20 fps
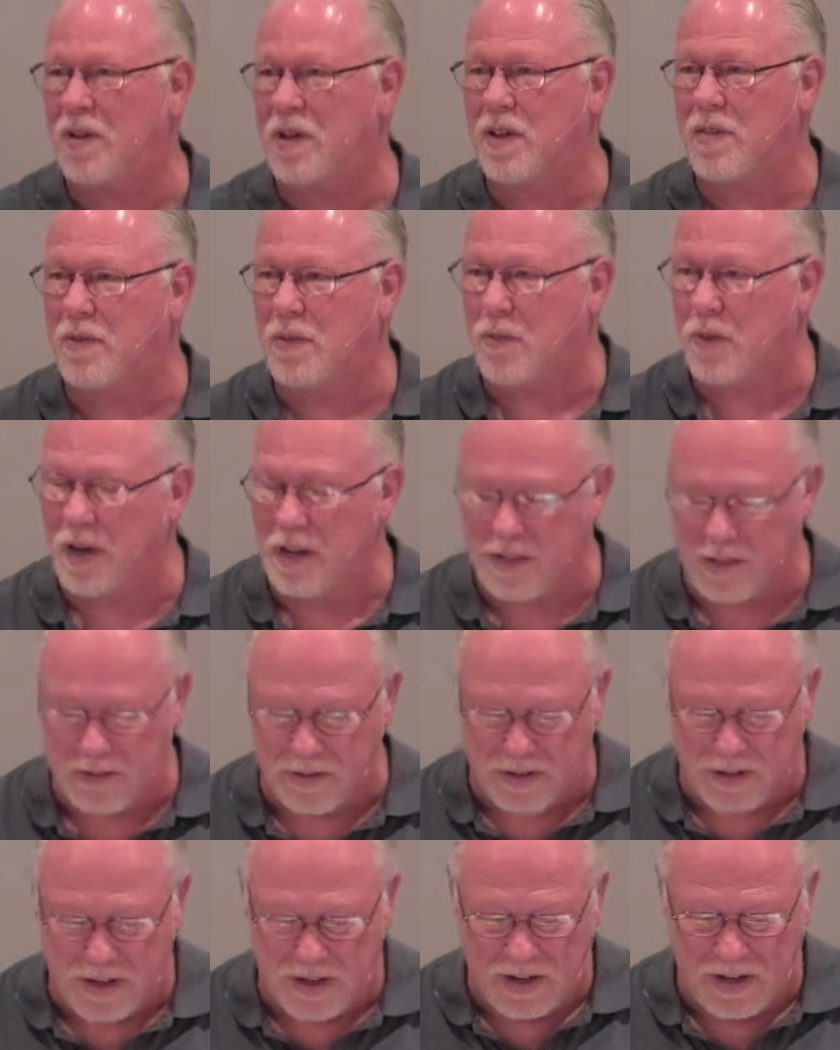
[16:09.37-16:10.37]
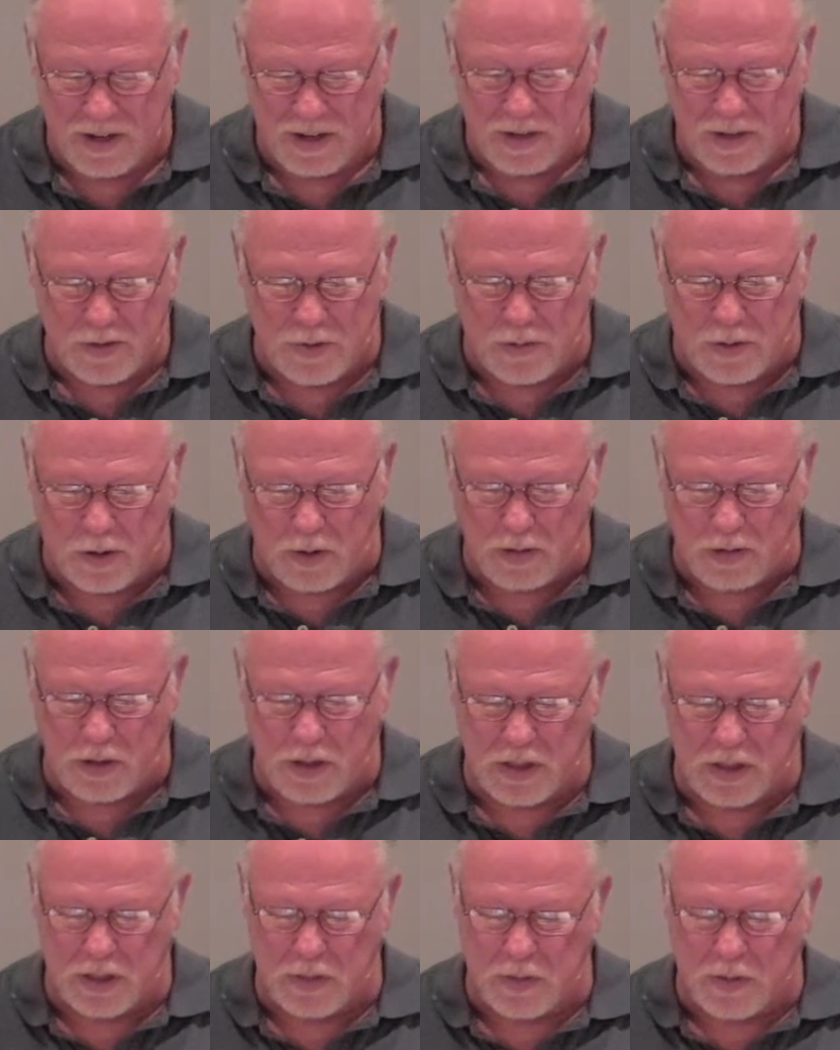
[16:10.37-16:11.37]
We have the right to follow
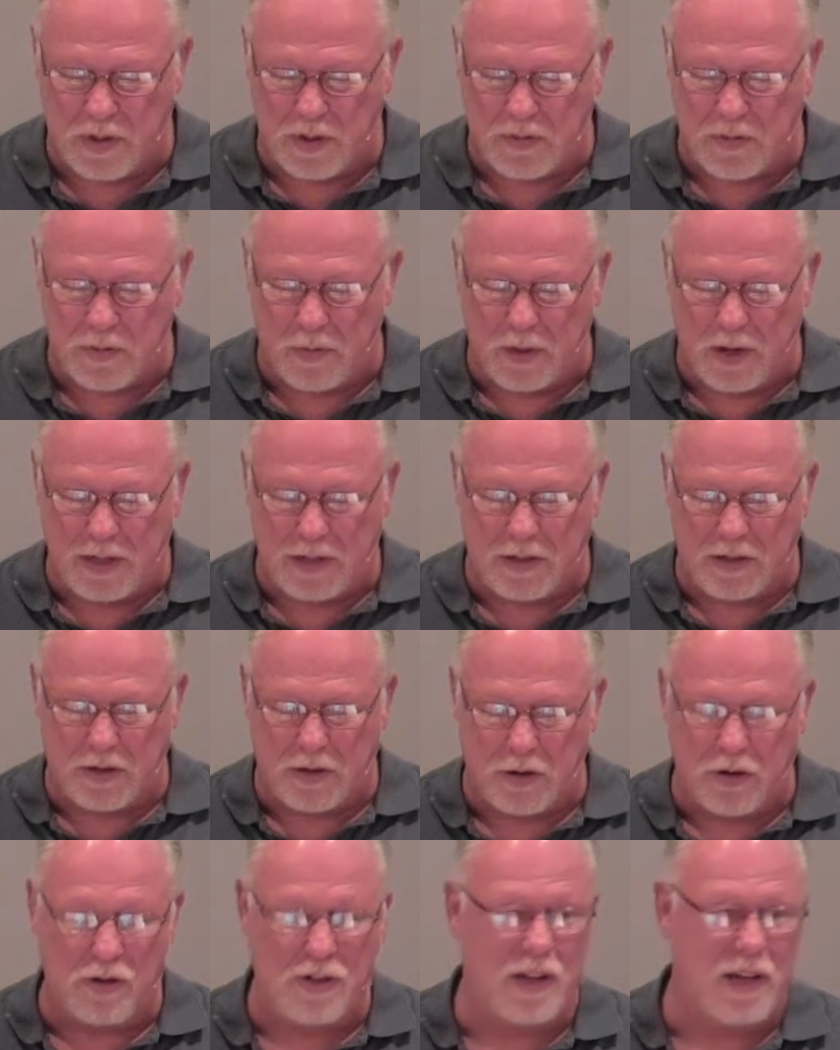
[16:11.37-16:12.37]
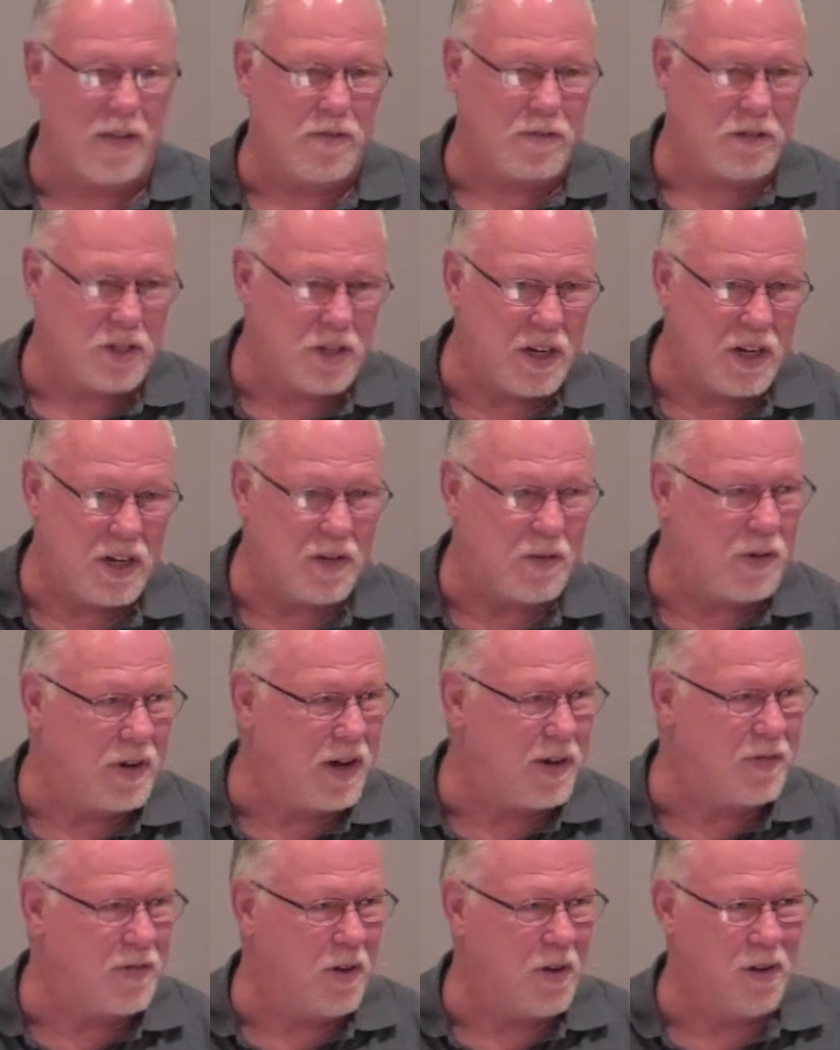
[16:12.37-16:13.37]
Jesus. We have the right to turn the other cheek. We
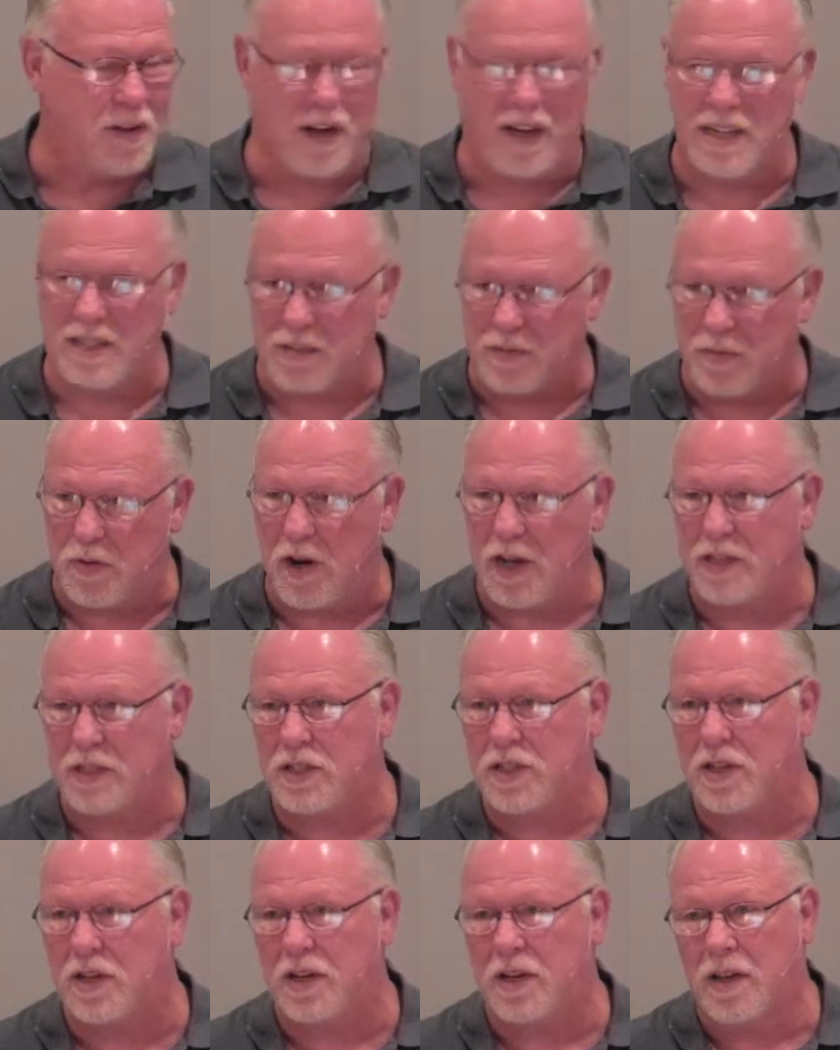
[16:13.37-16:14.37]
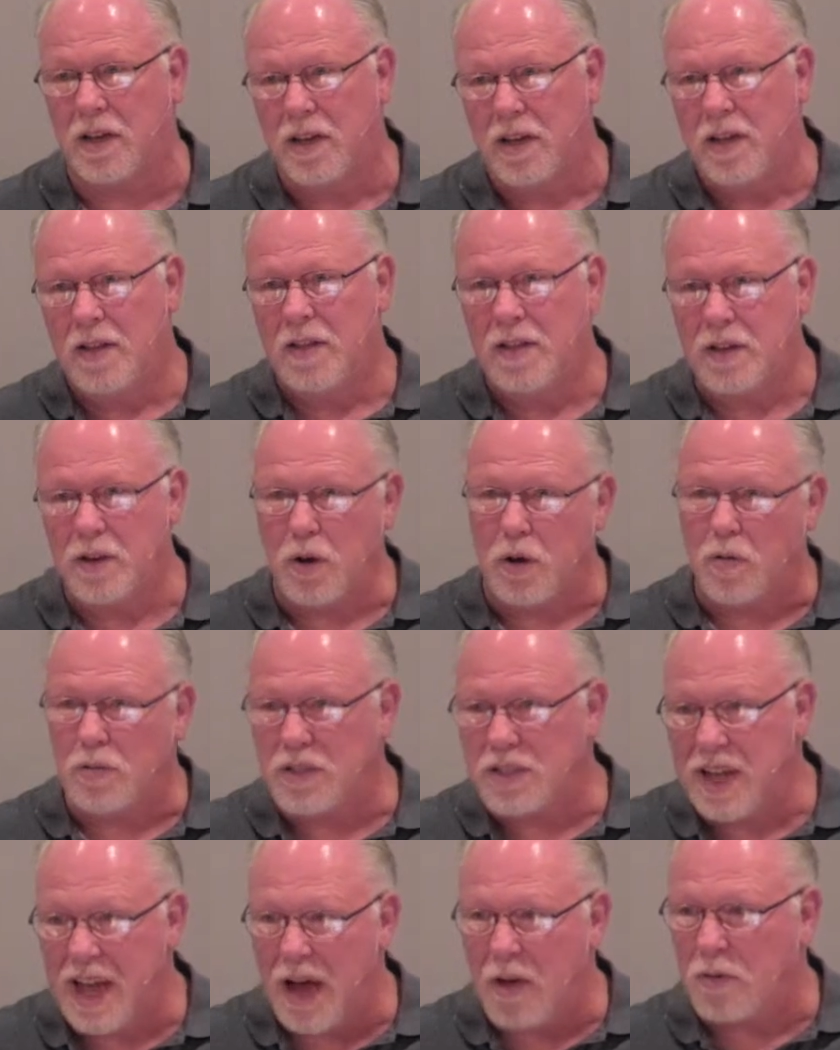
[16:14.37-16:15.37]
have all kinds of rights that don't
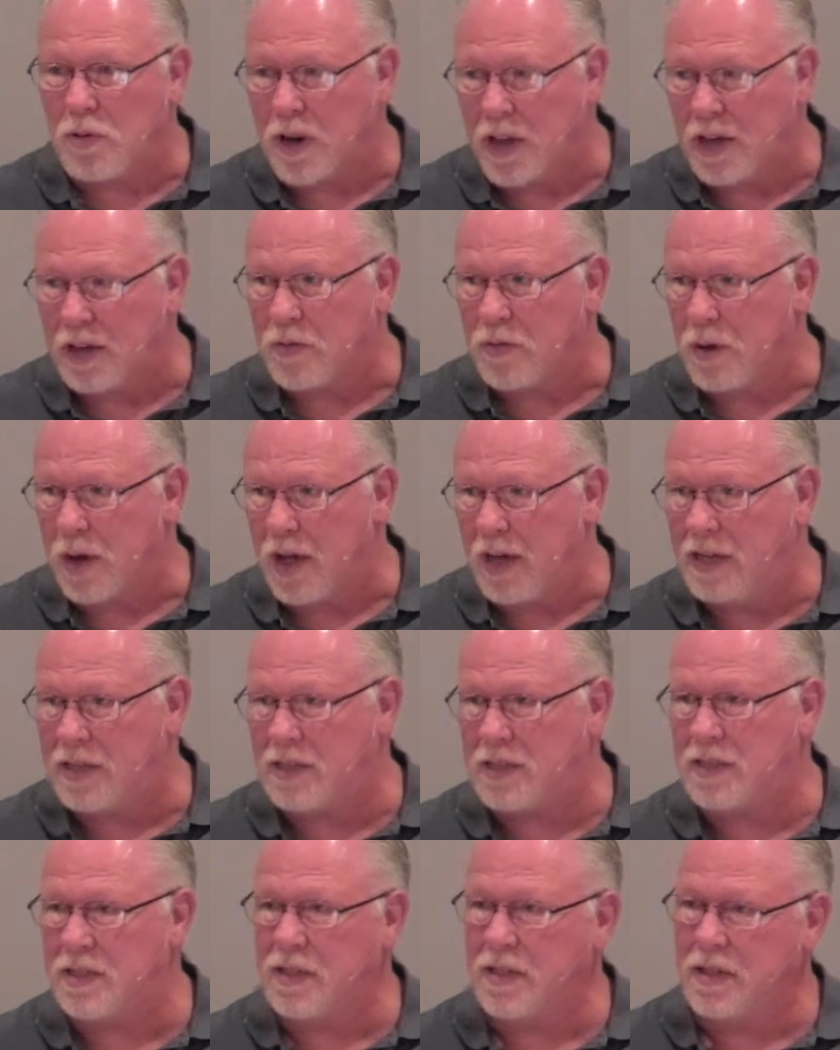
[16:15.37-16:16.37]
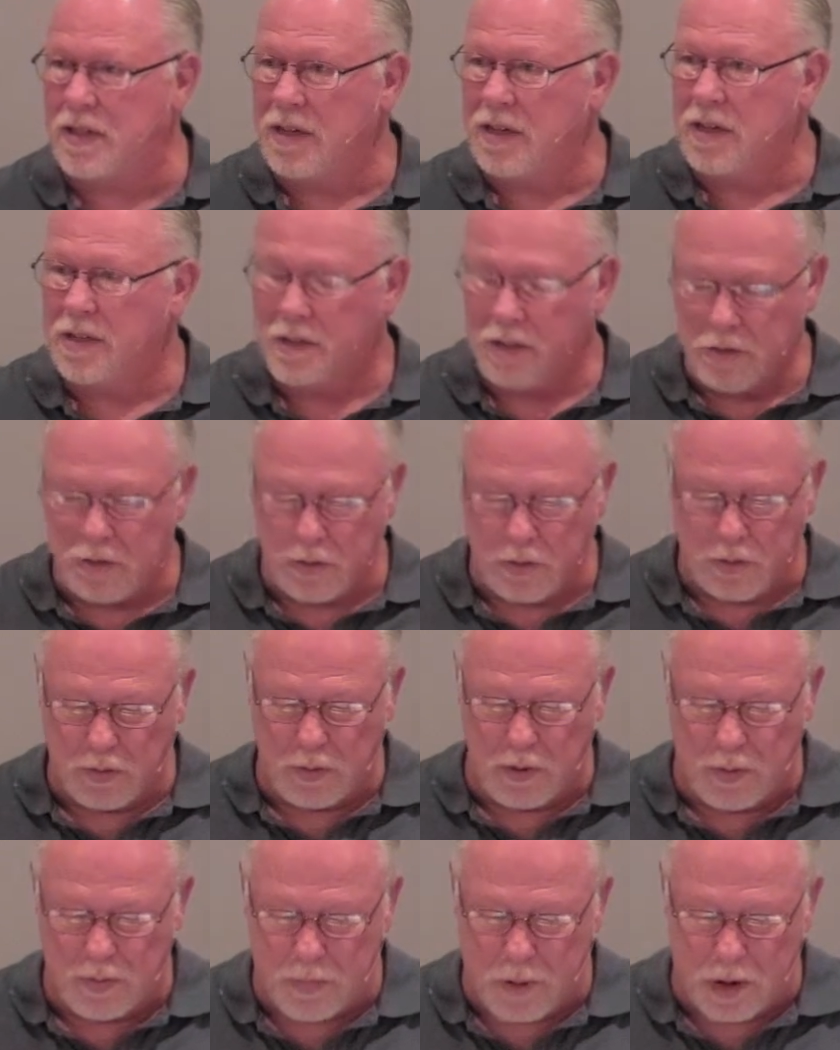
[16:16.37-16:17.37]
sound like rights
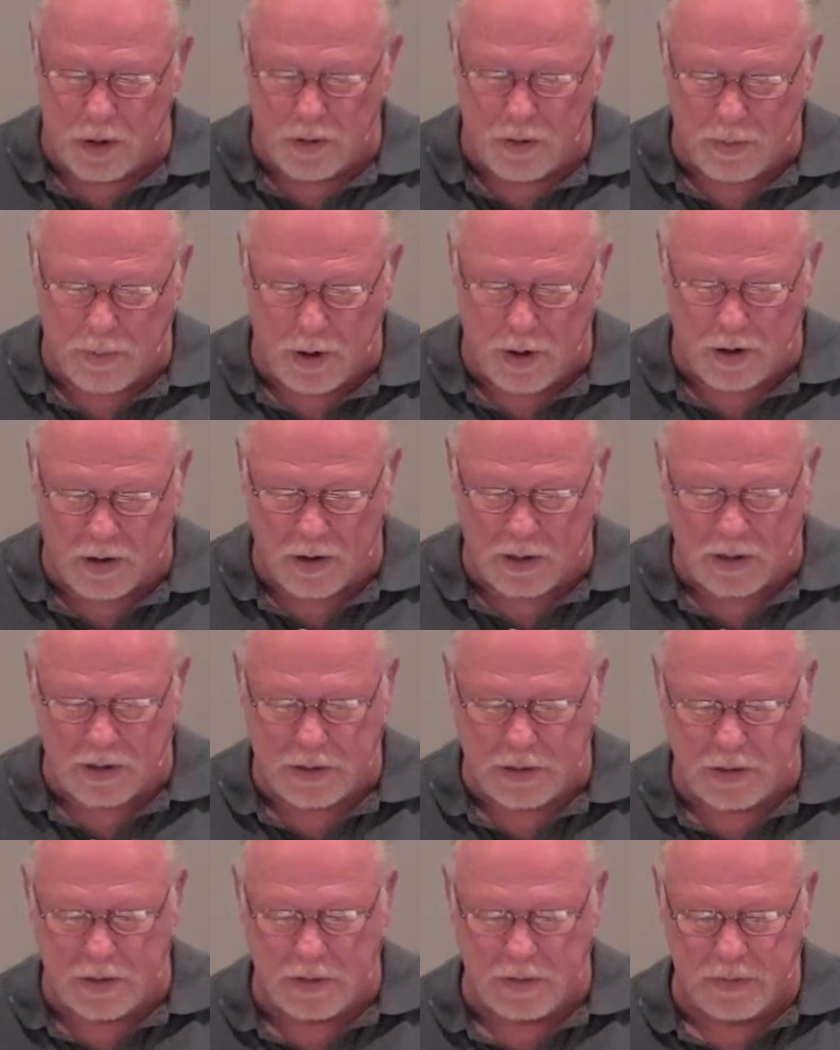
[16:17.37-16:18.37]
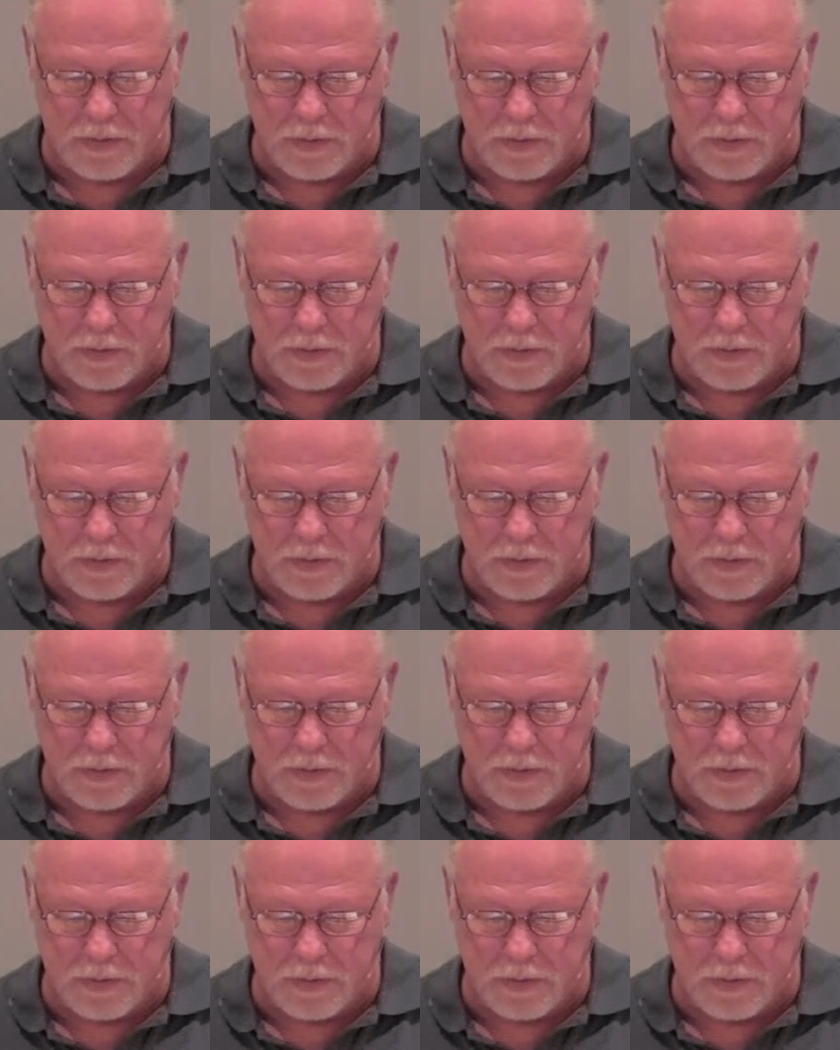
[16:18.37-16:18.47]
to modern Americans.